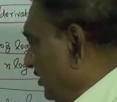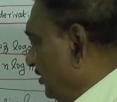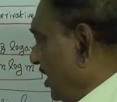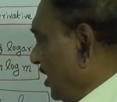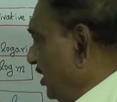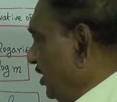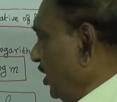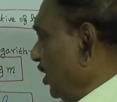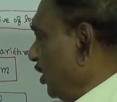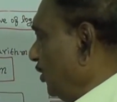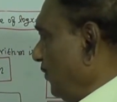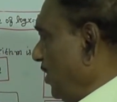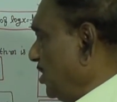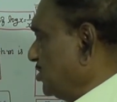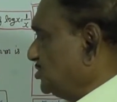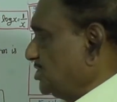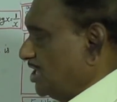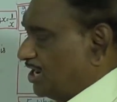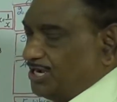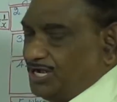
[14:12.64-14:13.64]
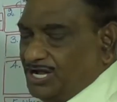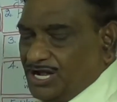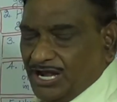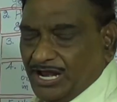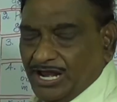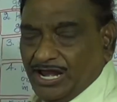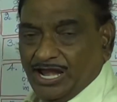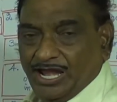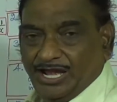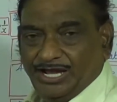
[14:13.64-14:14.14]
the
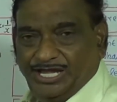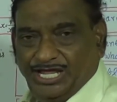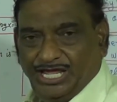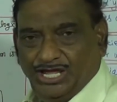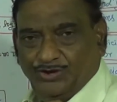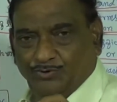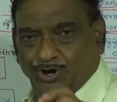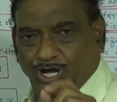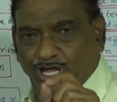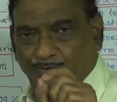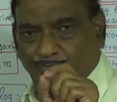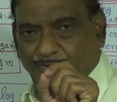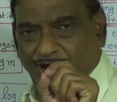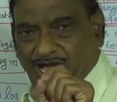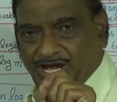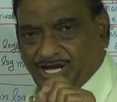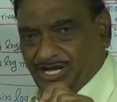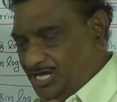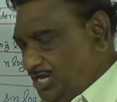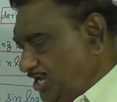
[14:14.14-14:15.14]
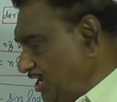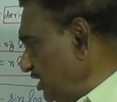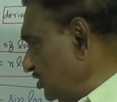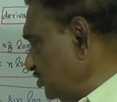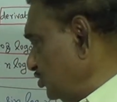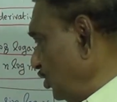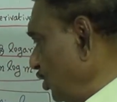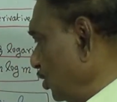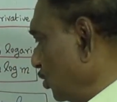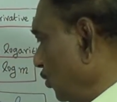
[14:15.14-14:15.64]
equation dy by
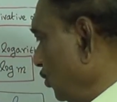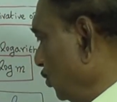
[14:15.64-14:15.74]
dx equal